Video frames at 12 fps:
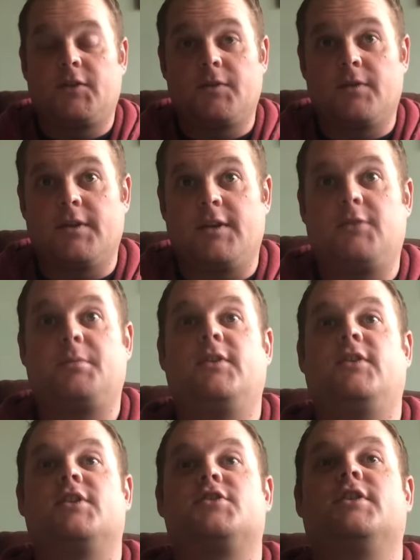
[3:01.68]
for these
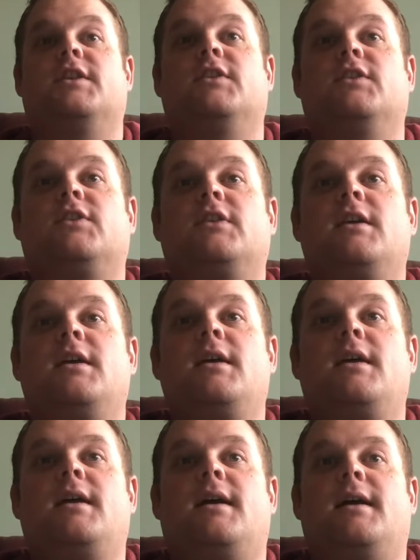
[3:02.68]
positions.
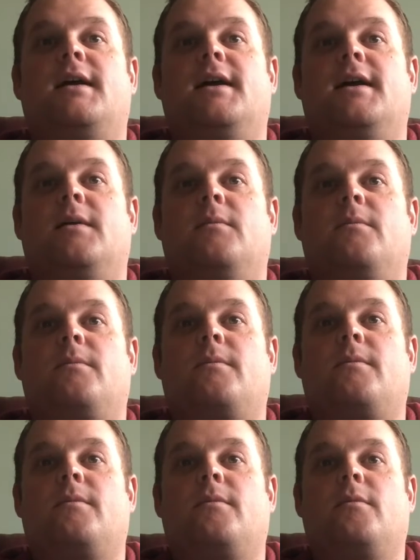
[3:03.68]

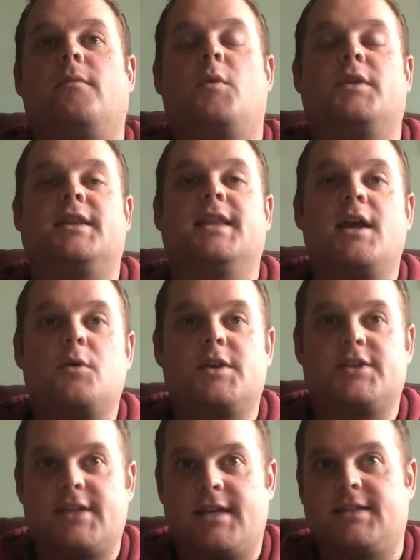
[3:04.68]
What the
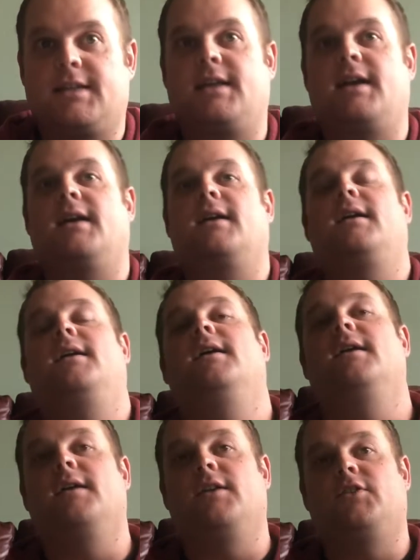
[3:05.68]
language says in
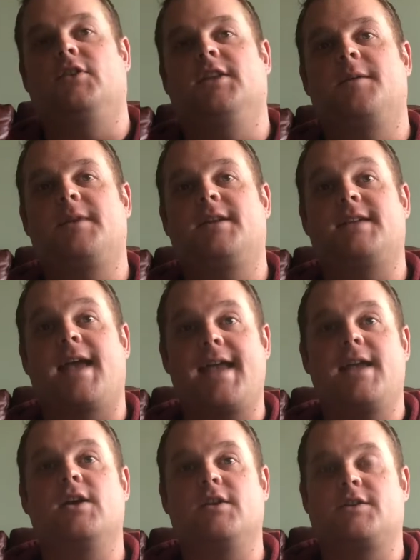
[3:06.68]
there is you're limited to
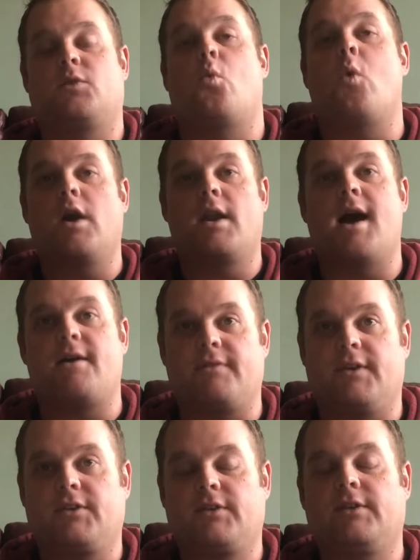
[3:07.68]
8 years in one
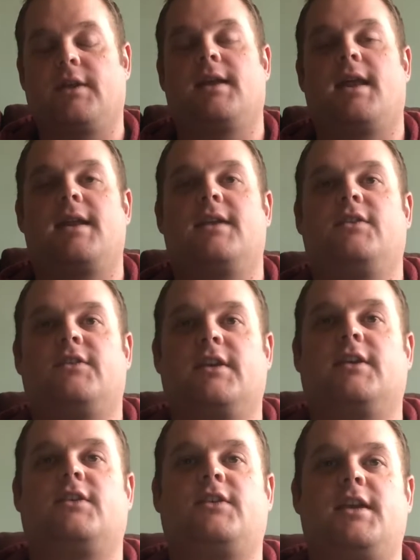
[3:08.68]
office in any
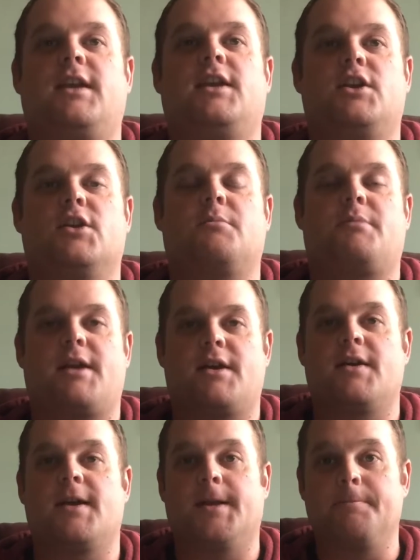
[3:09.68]
16-year
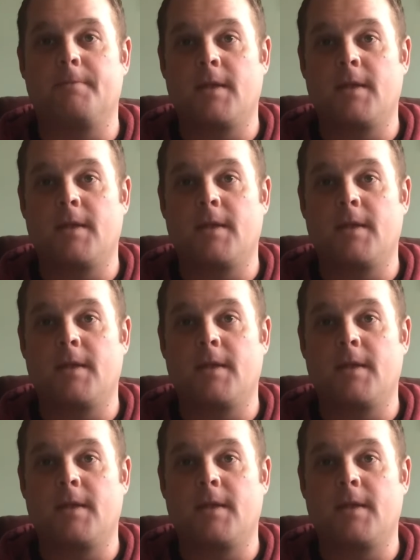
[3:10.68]
period.